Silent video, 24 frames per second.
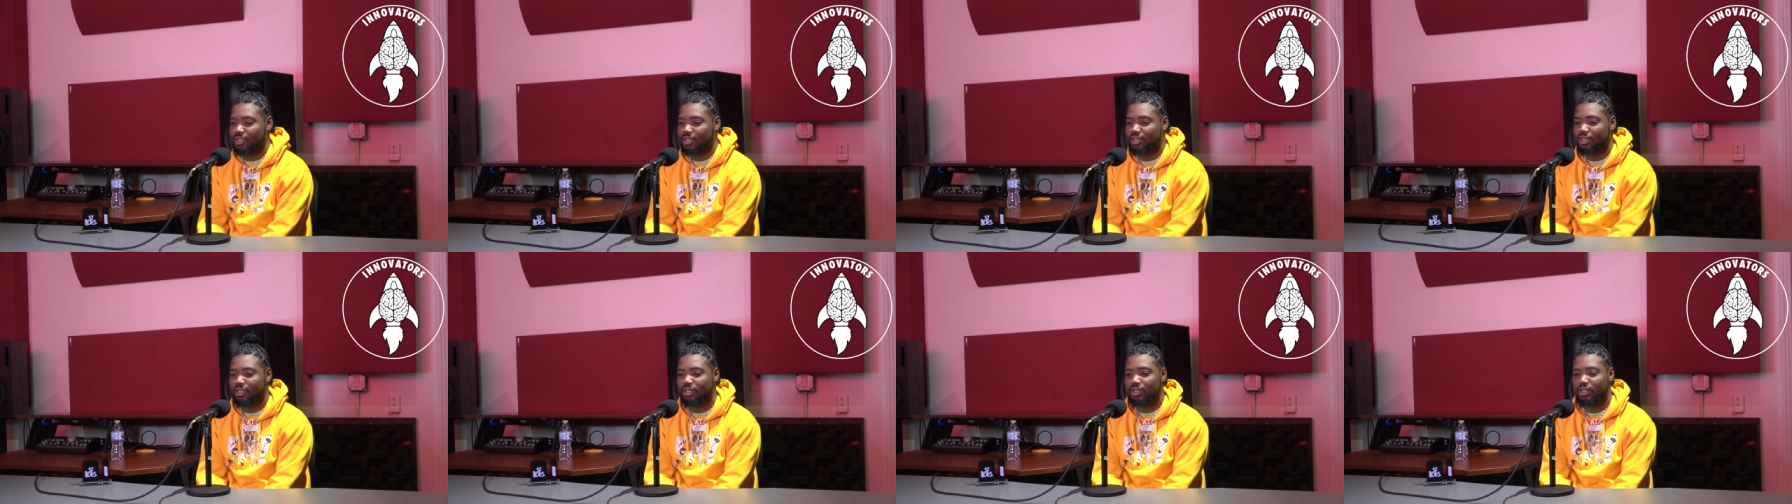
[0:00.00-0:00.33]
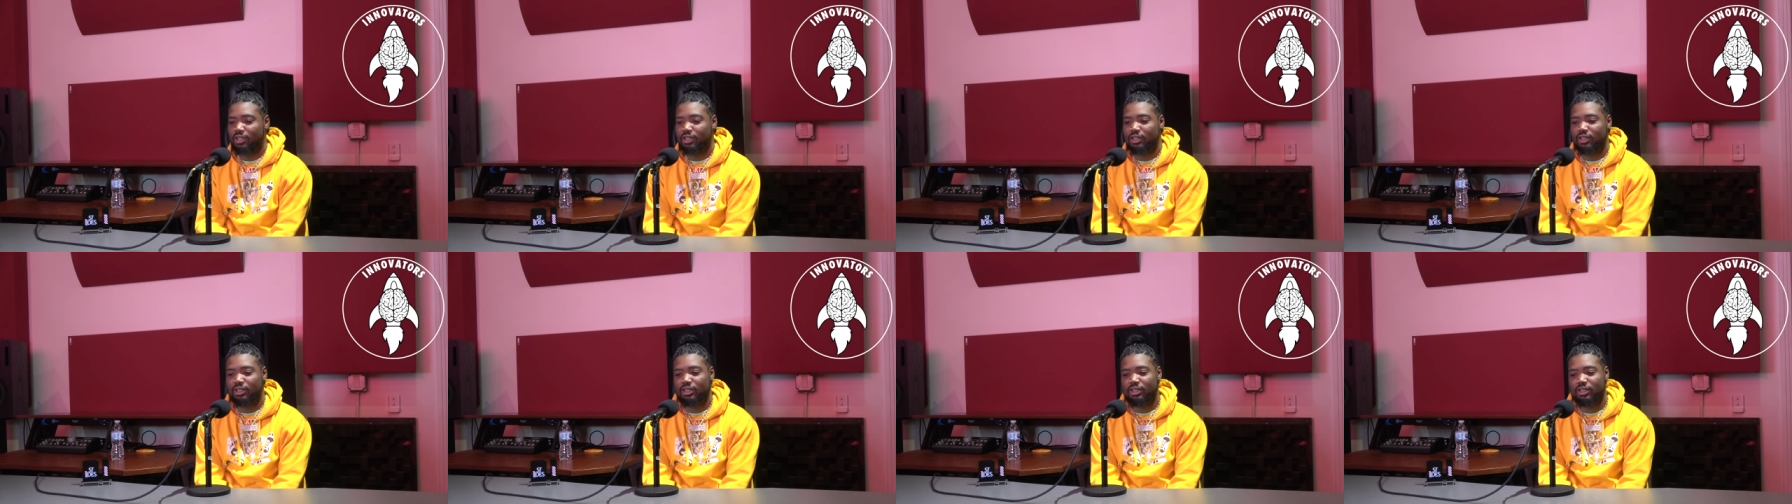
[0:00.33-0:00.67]

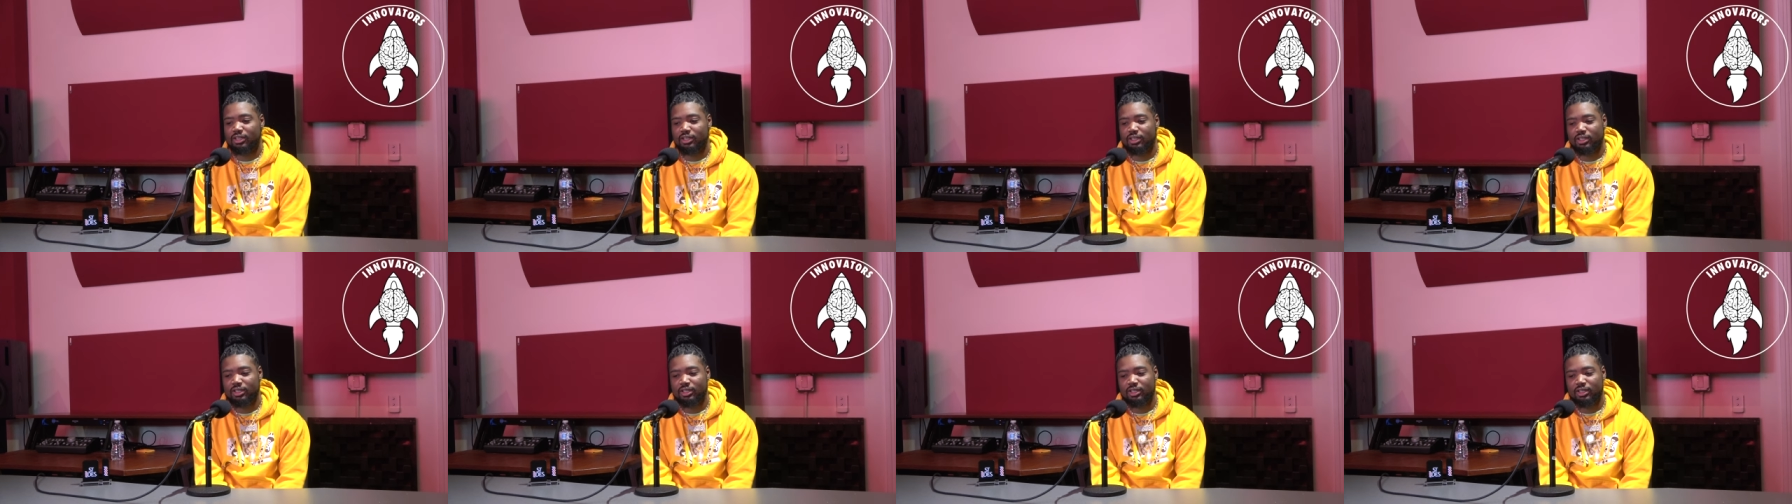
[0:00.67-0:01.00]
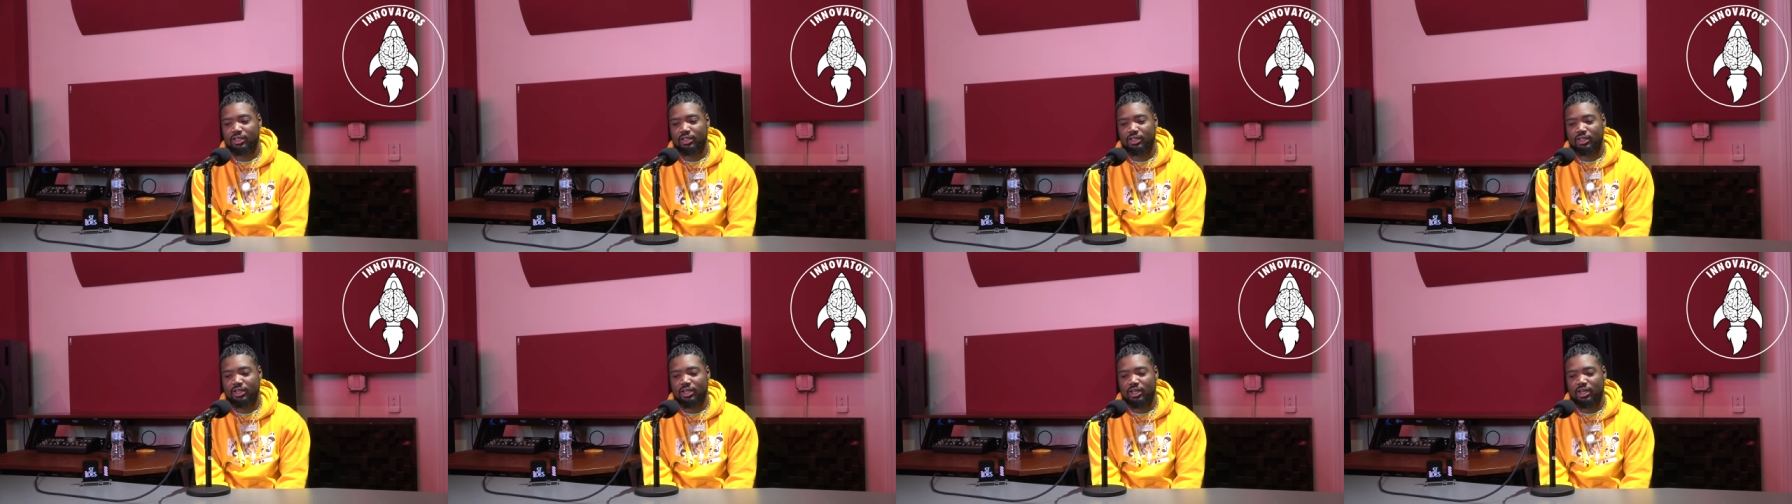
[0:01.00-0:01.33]
Uh,
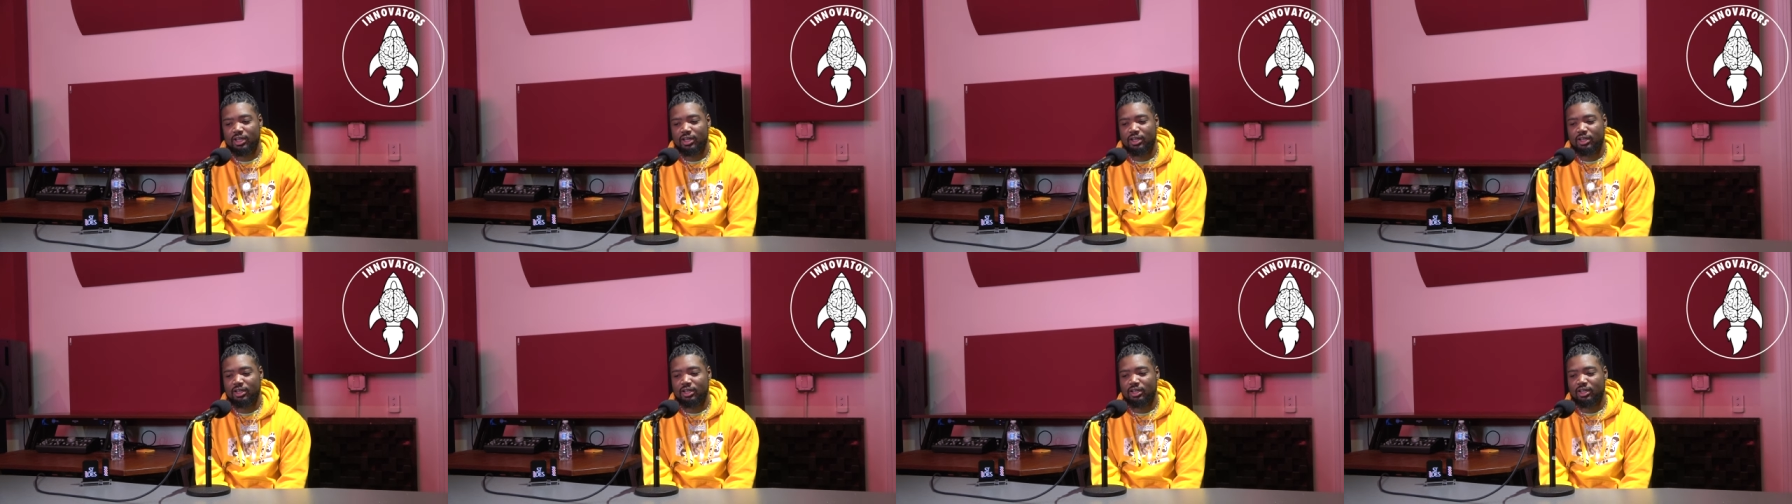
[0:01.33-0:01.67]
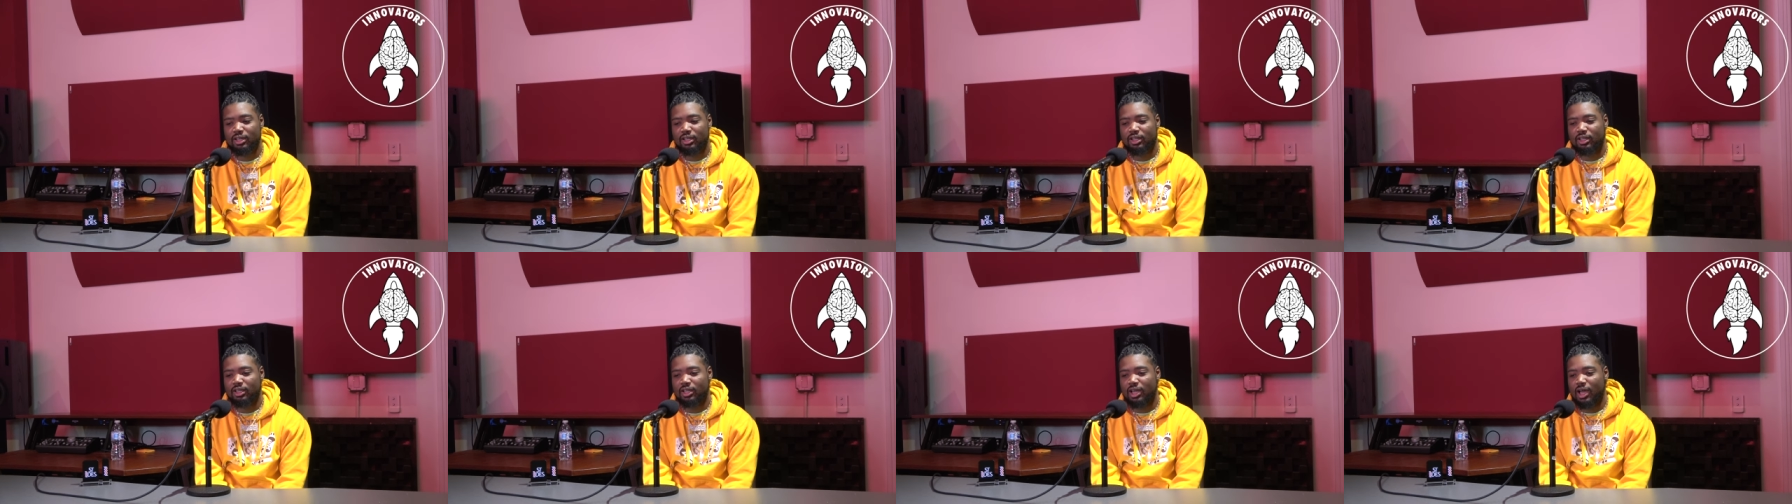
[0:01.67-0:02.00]

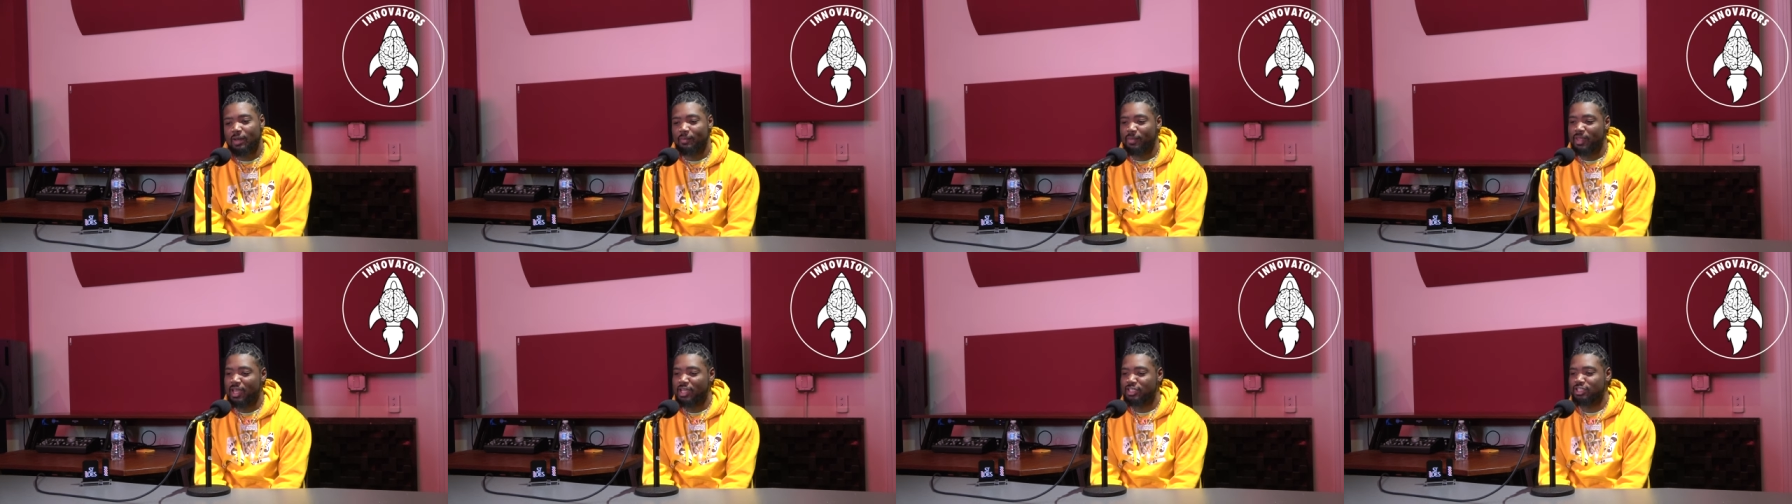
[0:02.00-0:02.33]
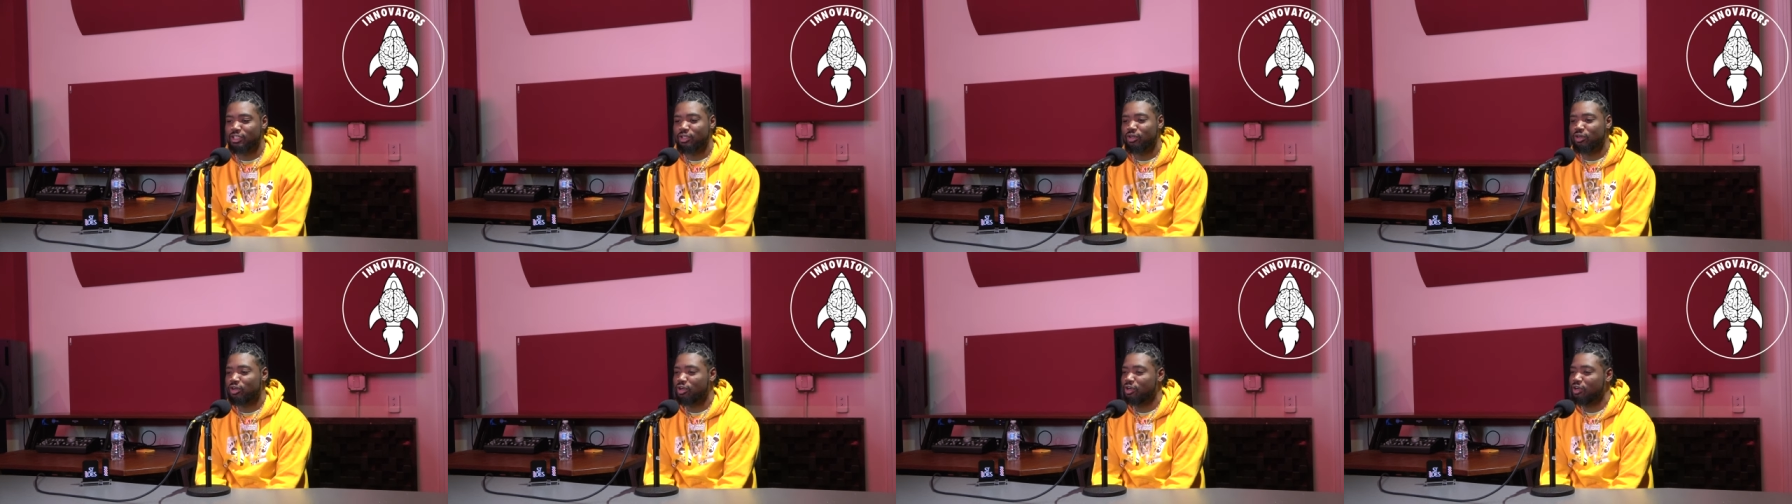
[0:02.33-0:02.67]
I mean, I
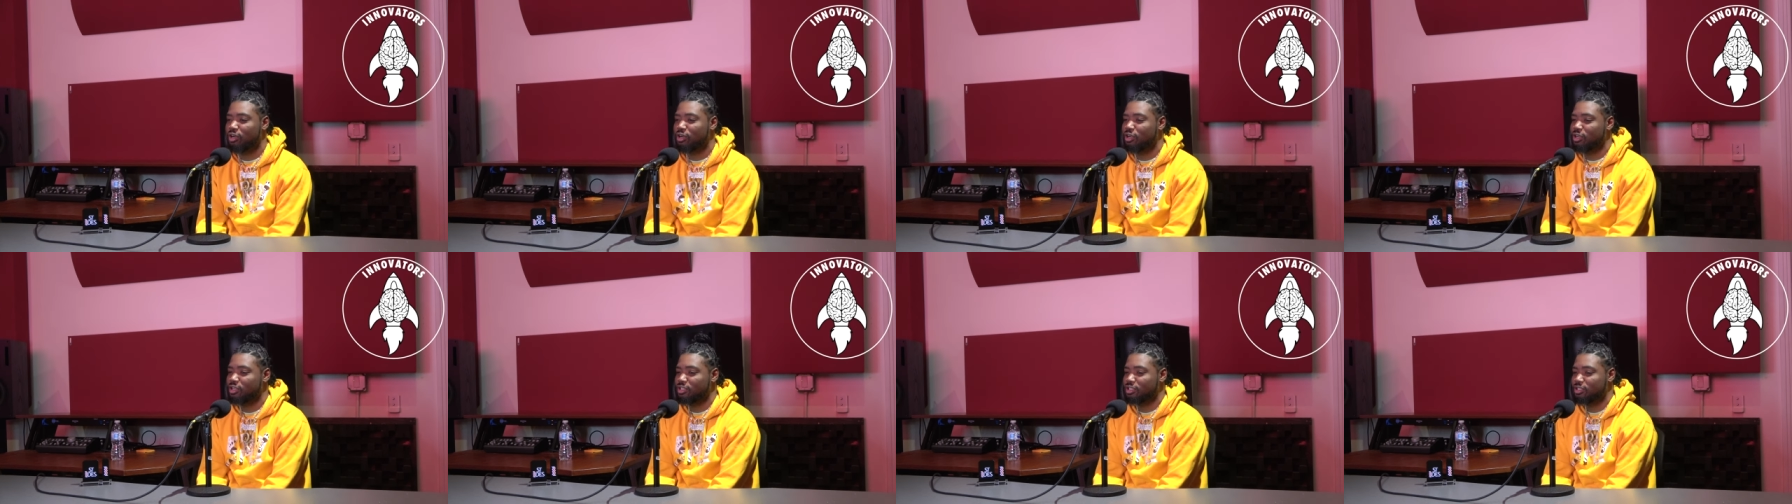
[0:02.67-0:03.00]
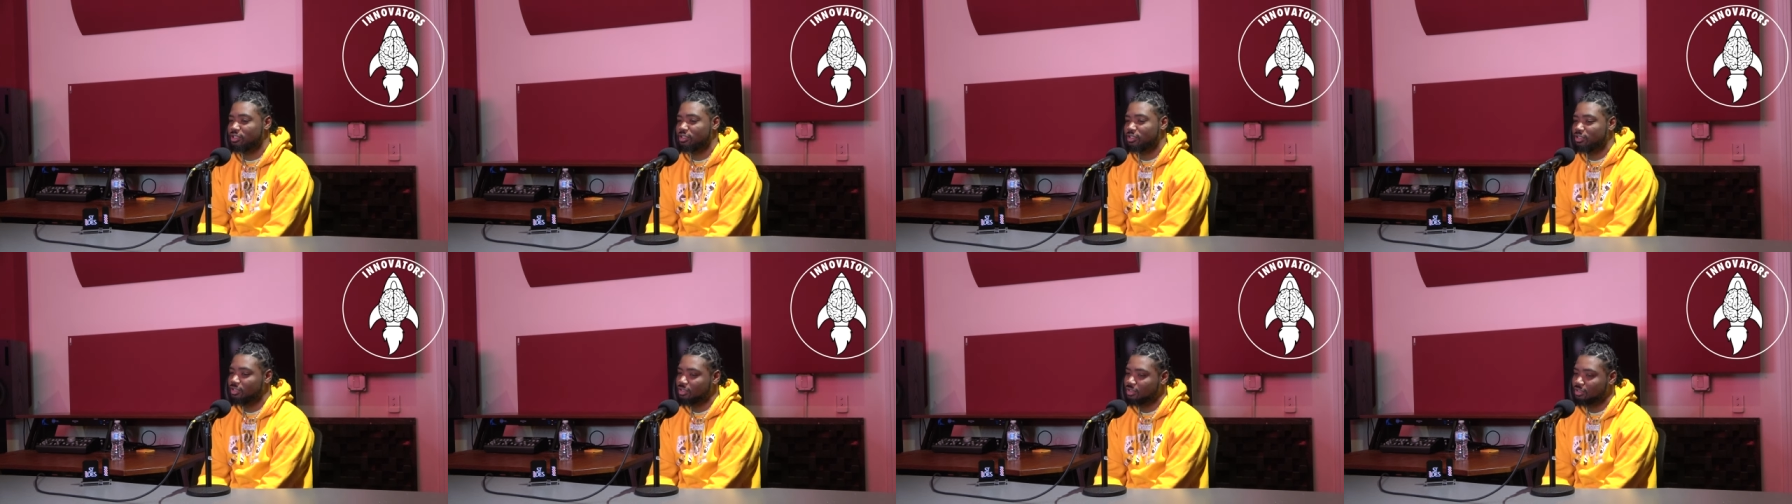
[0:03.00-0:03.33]
sold
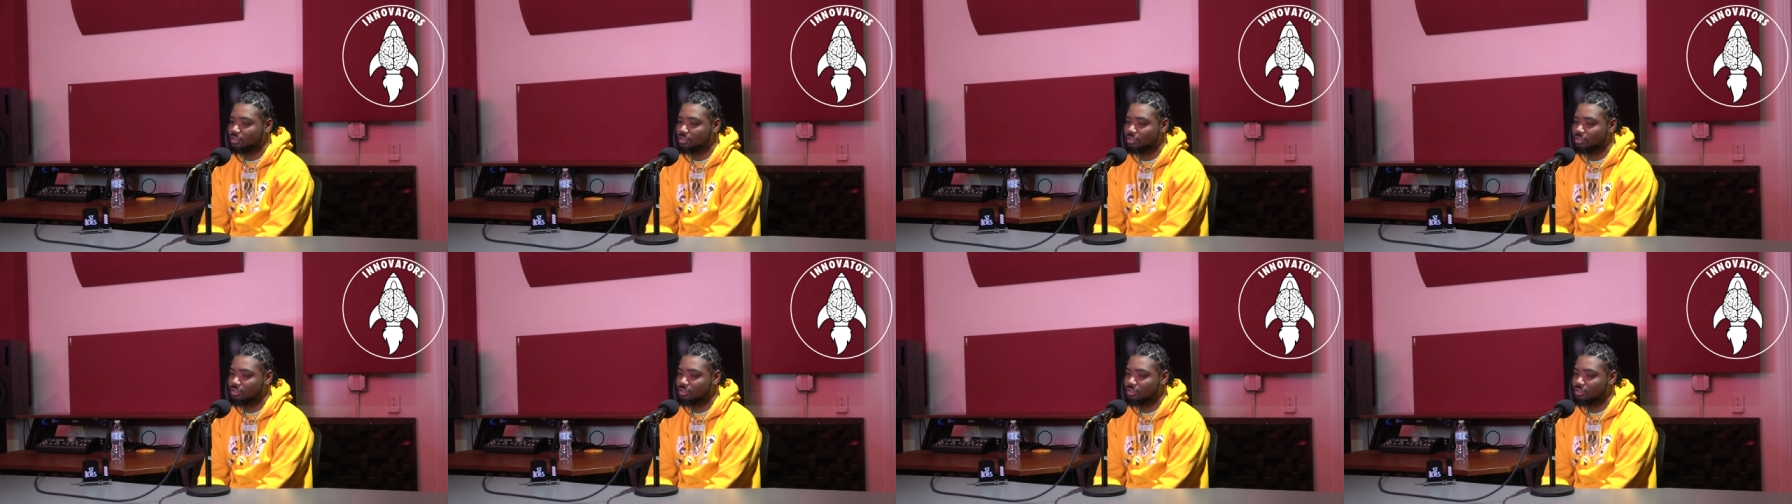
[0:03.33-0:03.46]
cars.